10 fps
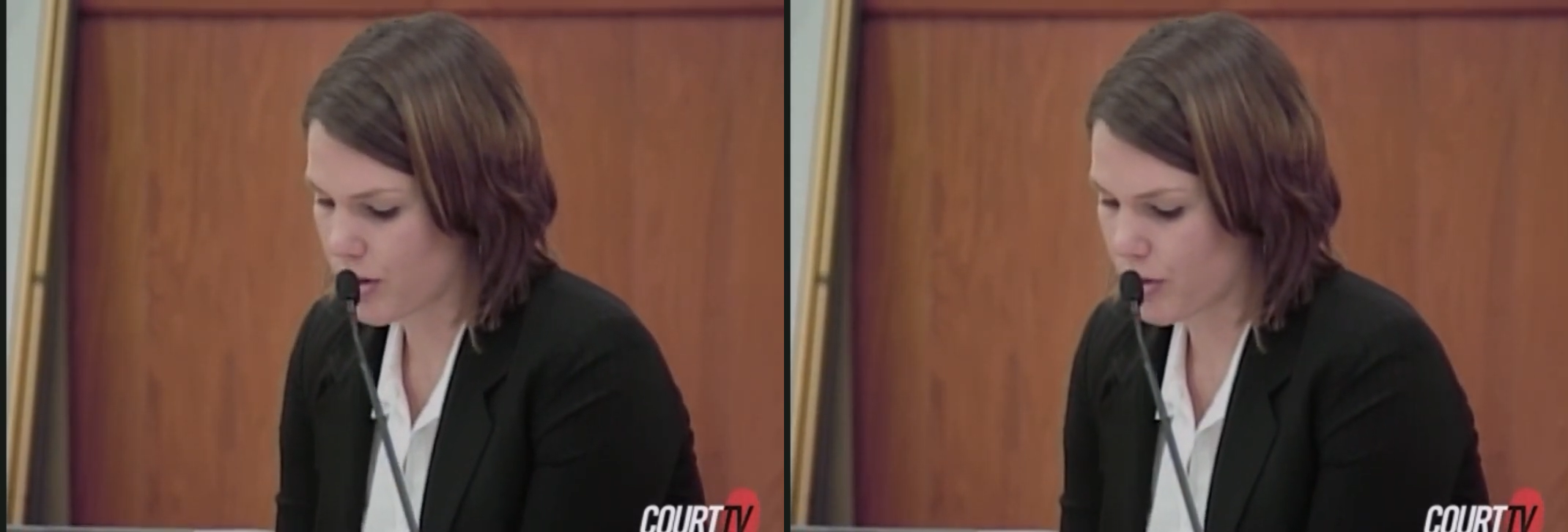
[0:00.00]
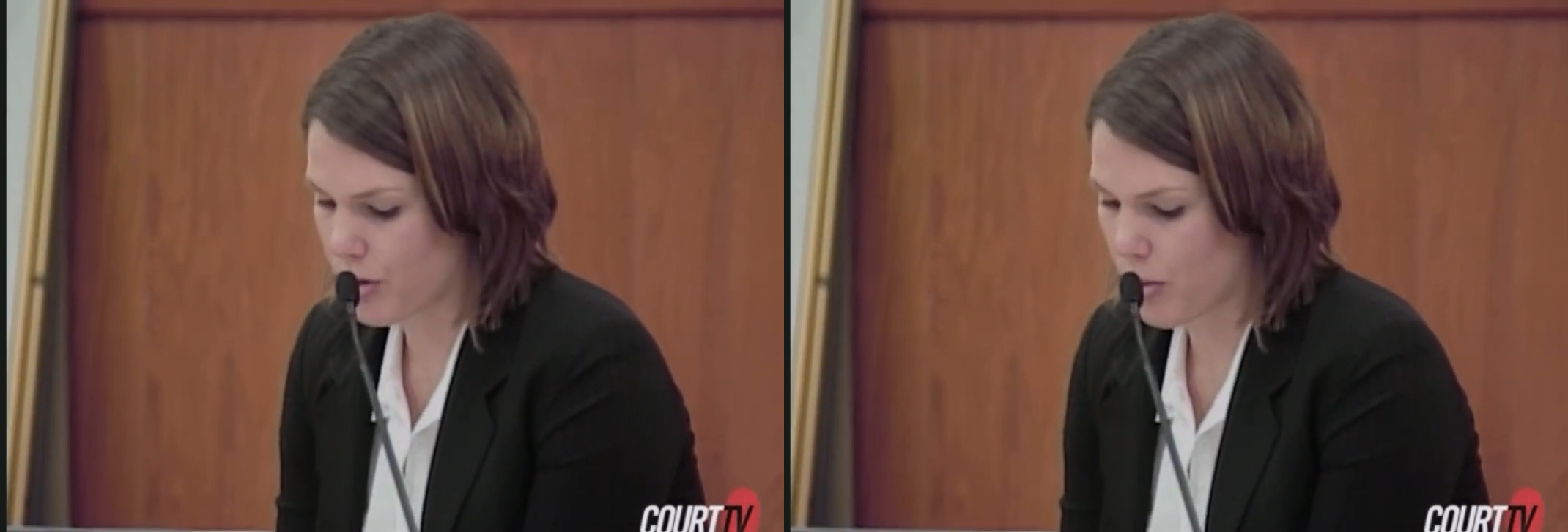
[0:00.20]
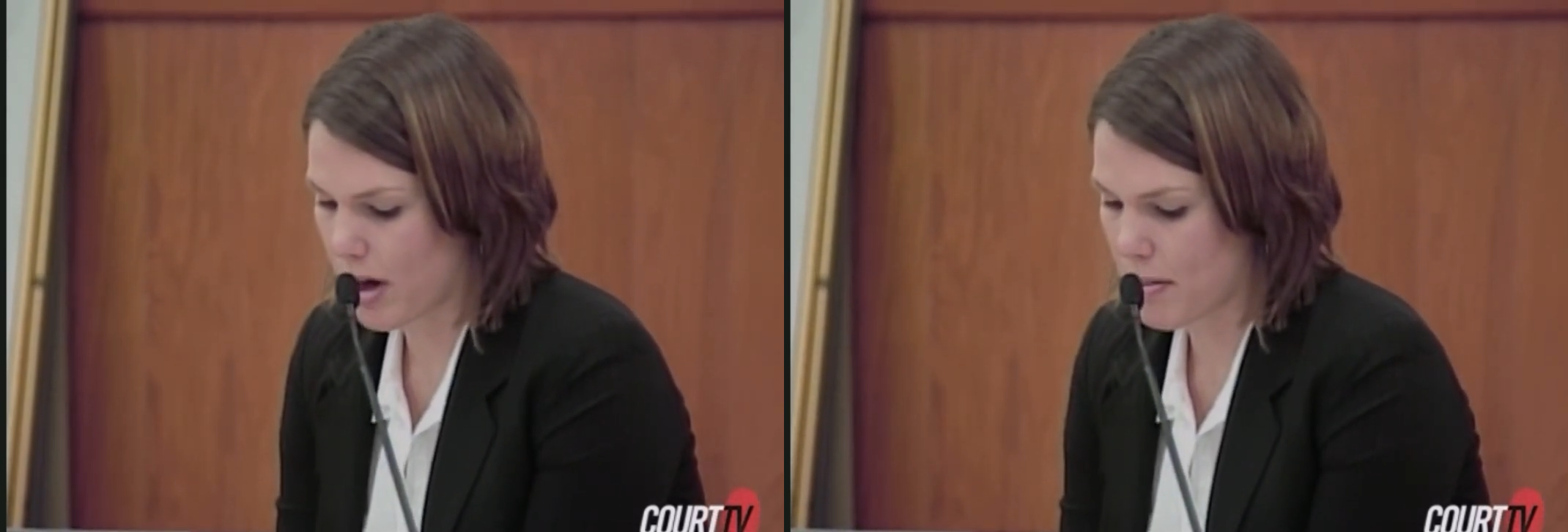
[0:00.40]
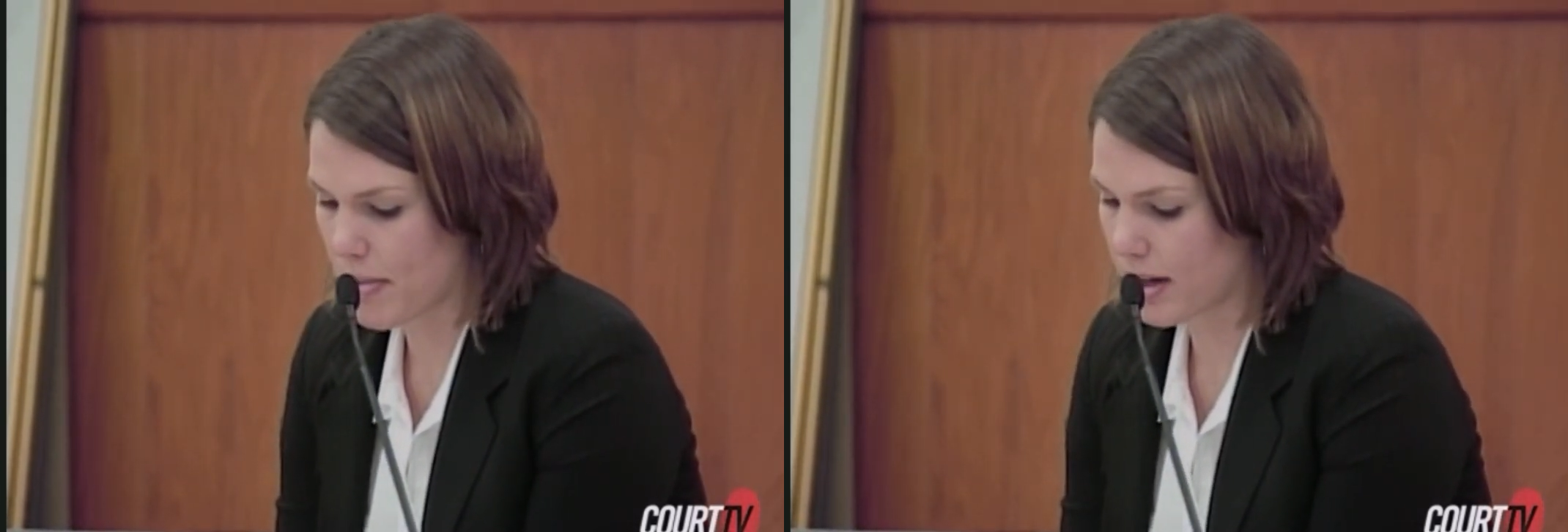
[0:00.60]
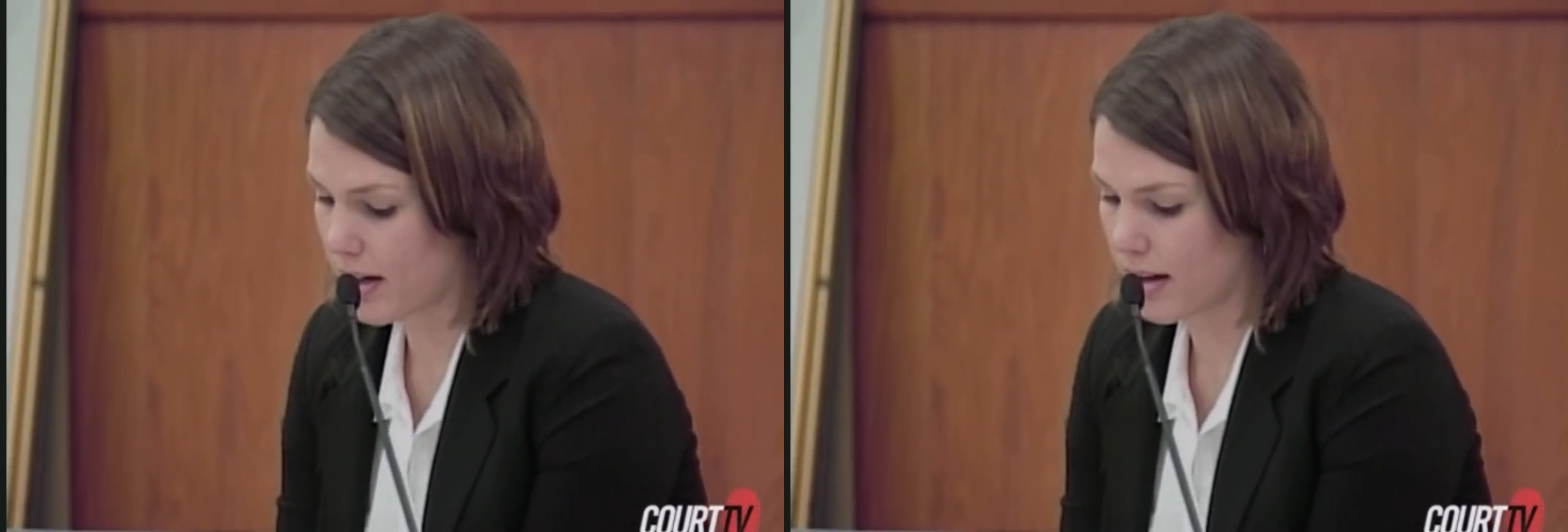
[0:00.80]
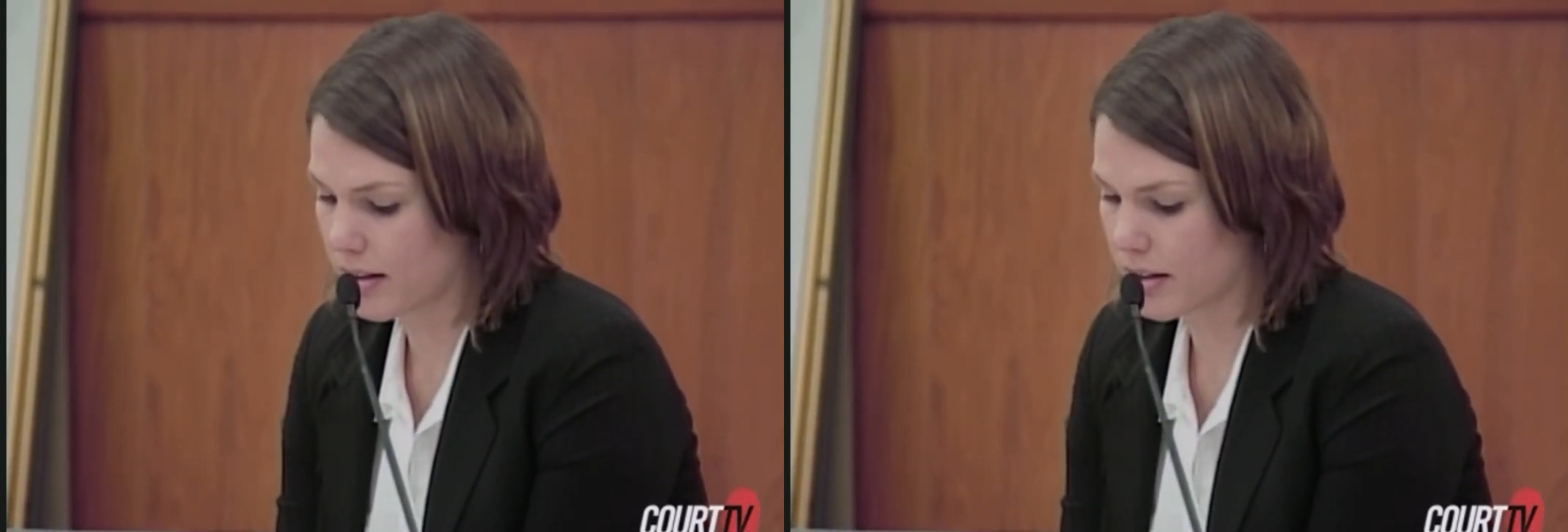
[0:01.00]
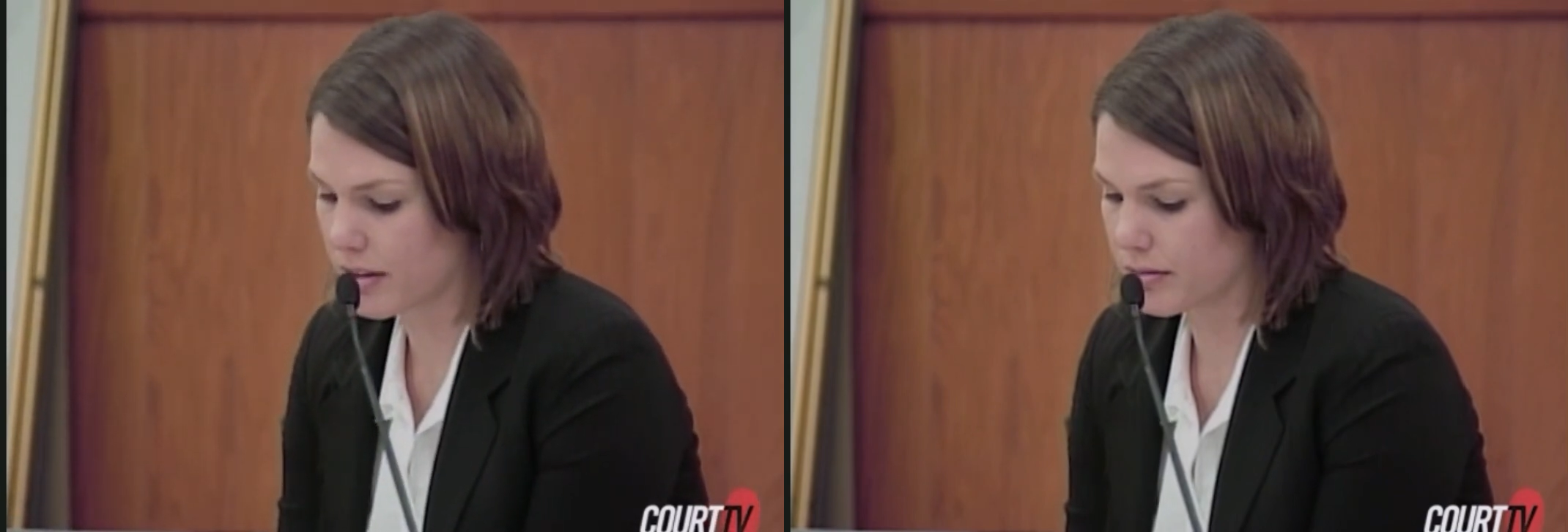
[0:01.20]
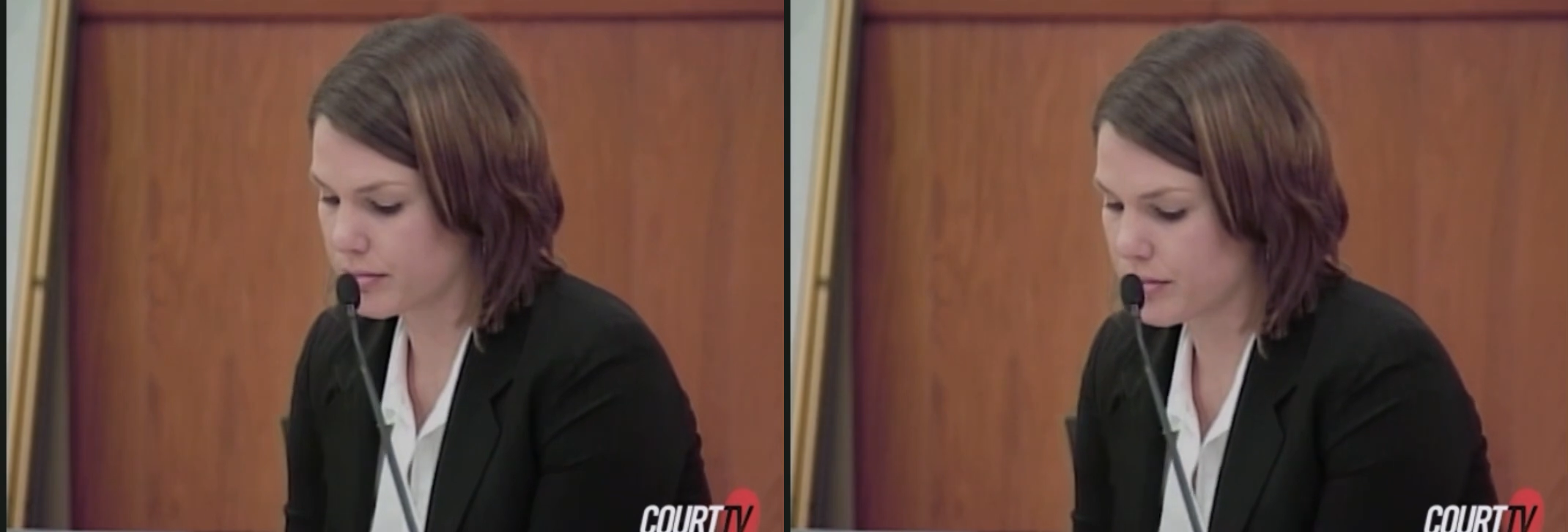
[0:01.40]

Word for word: threw the white bucket at her.